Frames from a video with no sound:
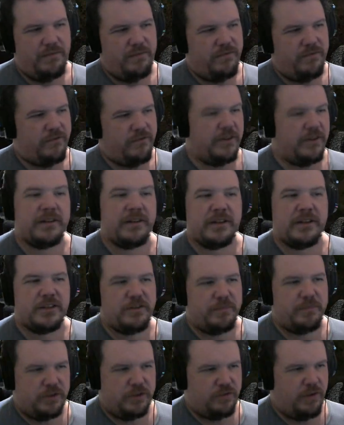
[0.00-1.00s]
feelings
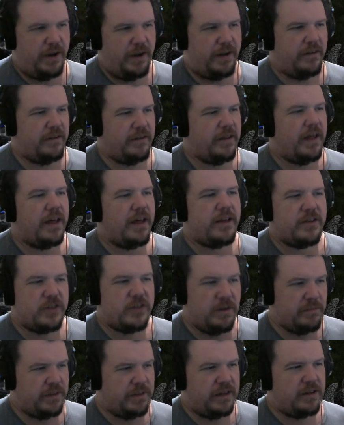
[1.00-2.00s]
of betrayal,
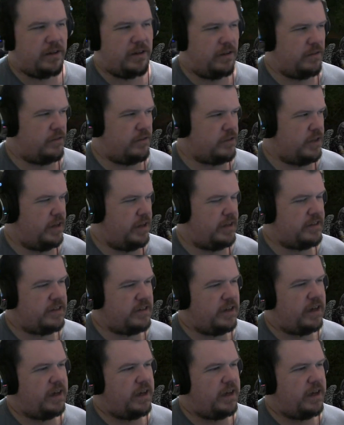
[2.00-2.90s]
something along those lines,